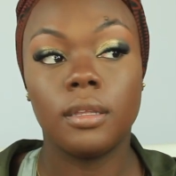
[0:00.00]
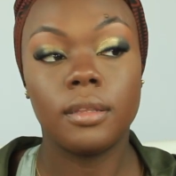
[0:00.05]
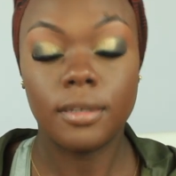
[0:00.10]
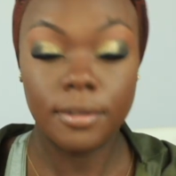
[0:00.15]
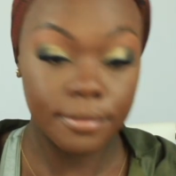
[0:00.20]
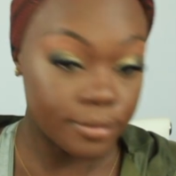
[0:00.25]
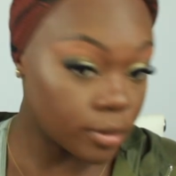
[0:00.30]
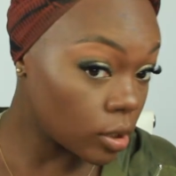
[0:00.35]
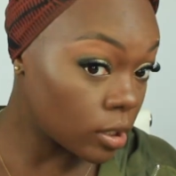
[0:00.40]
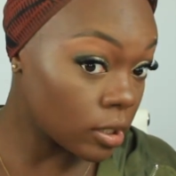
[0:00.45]

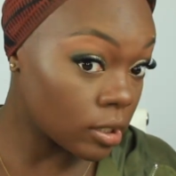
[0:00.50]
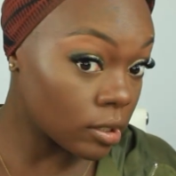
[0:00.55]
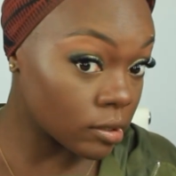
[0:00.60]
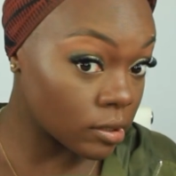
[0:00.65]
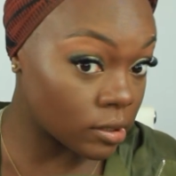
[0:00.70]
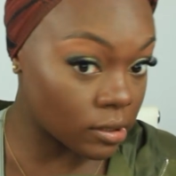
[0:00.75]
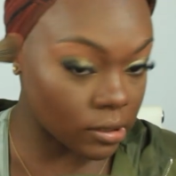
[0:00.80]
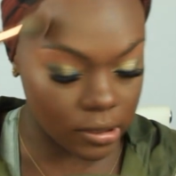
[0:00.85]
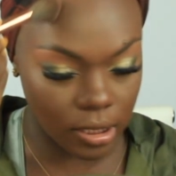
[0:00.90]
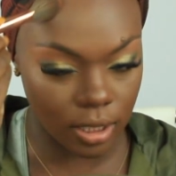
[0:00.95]

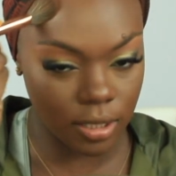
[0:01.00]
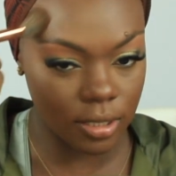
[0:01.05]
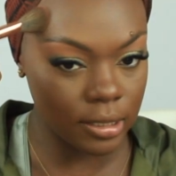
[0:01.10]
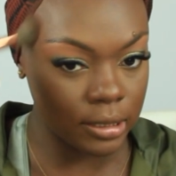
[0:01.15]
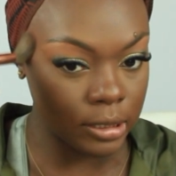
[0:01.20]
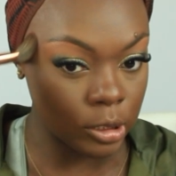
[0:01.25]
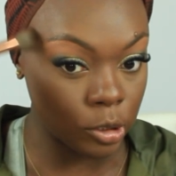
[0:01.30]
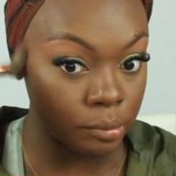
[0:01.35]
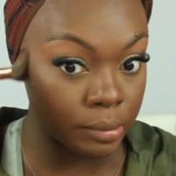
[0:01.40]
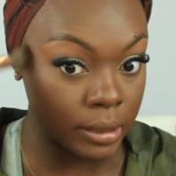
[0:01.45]
divorce a
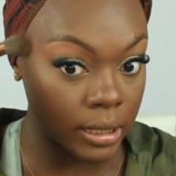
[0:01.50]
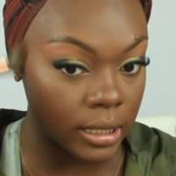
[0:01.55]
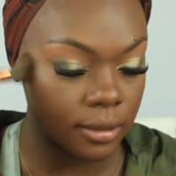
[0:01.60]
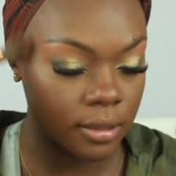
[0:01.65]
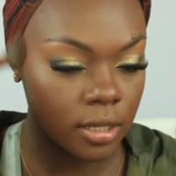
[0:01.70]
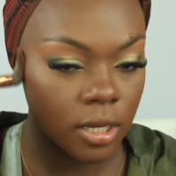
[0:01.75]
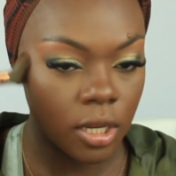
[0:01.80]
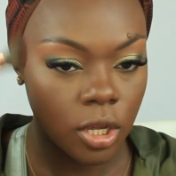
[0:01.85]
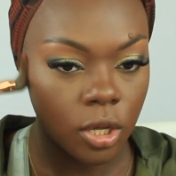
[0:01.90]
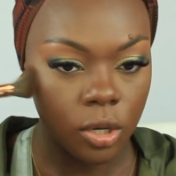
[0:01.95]
little bit.
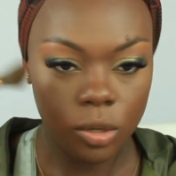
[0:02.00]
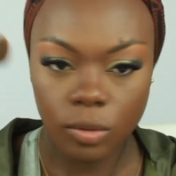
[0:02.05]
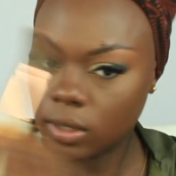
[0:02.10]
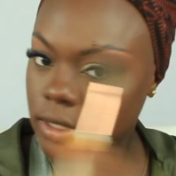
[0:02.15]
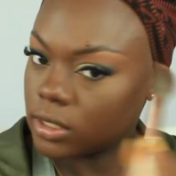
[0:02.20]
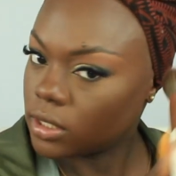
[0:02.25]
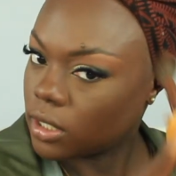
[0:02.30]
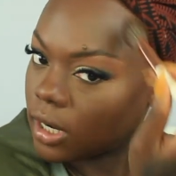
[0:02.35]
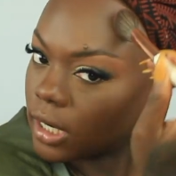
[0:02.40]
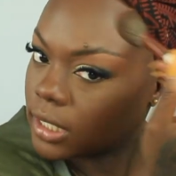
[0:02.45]
We
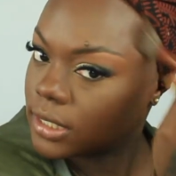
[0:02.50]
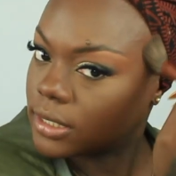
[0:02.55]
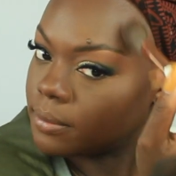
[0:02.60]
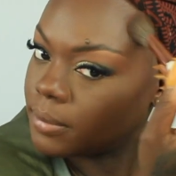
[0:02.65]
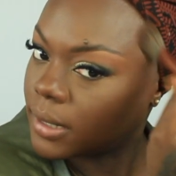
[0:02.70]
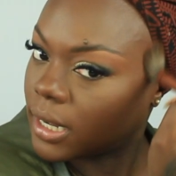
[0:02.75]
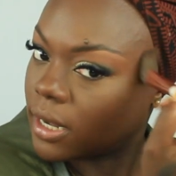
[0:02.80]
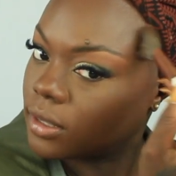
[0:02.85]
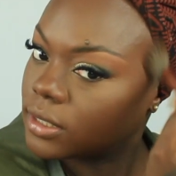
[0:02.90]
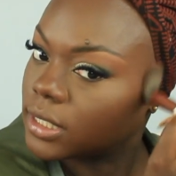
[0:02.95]
talked
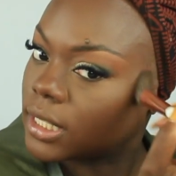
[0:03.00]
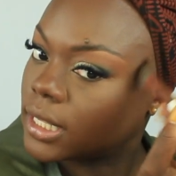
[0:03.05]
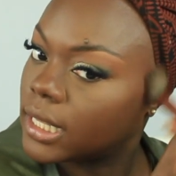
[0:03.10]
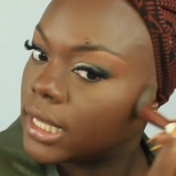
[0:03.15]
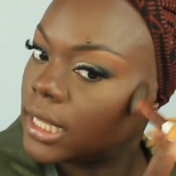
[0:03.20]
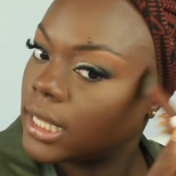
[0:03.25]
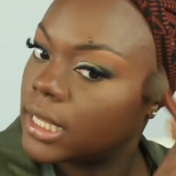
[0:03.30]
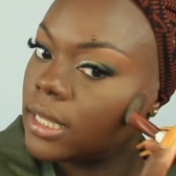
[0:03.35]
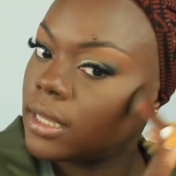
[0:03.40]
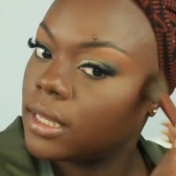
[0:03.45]
about the
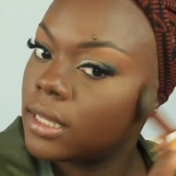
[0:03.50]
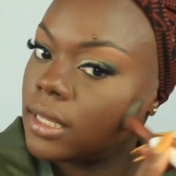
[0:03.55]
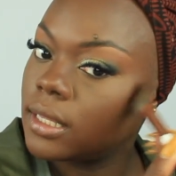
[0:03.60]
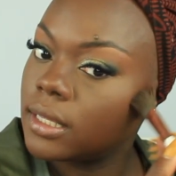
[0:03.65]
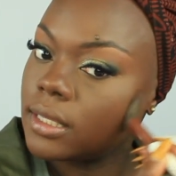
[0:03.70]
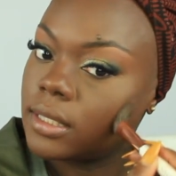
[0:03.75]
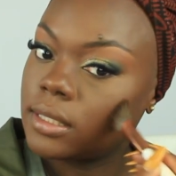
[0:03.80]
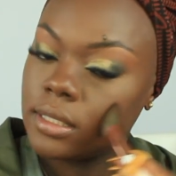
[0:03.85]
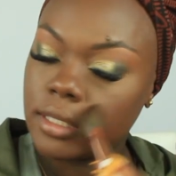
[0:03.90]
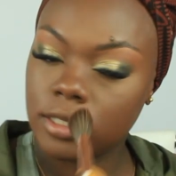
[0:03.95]

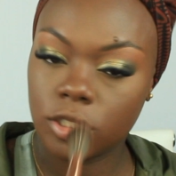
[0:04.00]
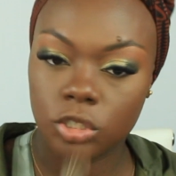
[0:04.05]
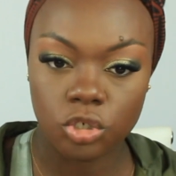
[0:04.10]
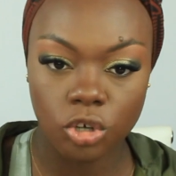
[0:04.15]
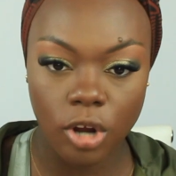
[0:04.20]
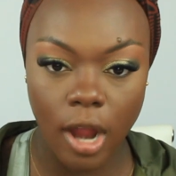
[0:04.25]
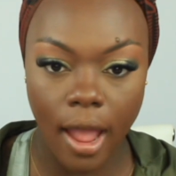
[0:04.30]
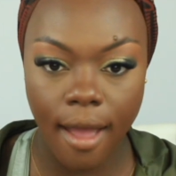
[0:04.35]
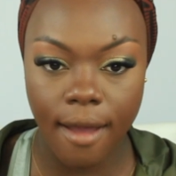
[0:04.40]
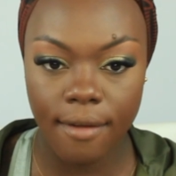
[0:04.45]
kids,
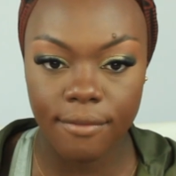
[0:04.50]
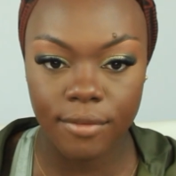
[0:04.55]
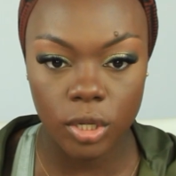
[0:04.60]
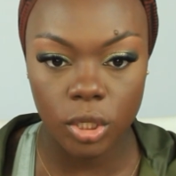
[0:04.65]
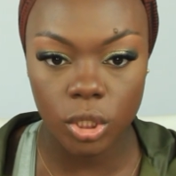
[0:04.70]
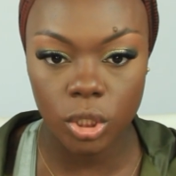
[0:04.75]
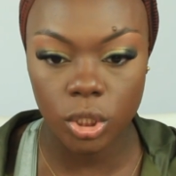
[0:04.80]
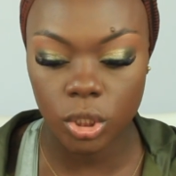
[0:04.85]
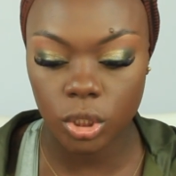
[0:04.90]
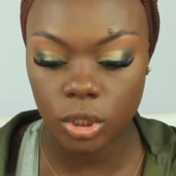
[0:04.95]

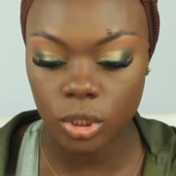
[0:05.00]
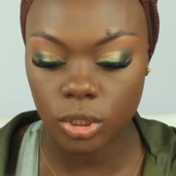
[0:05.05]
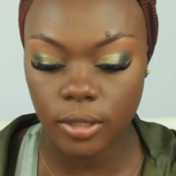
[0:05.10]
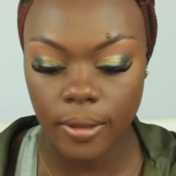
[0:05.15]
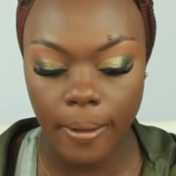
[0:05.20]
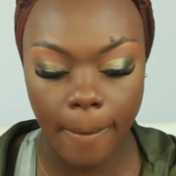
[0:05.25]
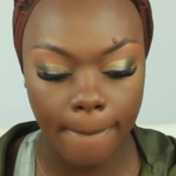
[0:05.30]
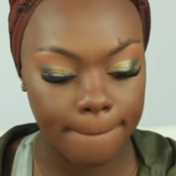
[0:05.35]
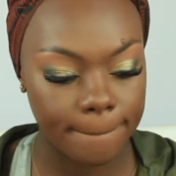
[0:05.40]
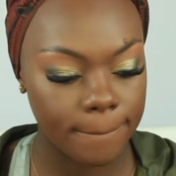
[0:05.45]
travel.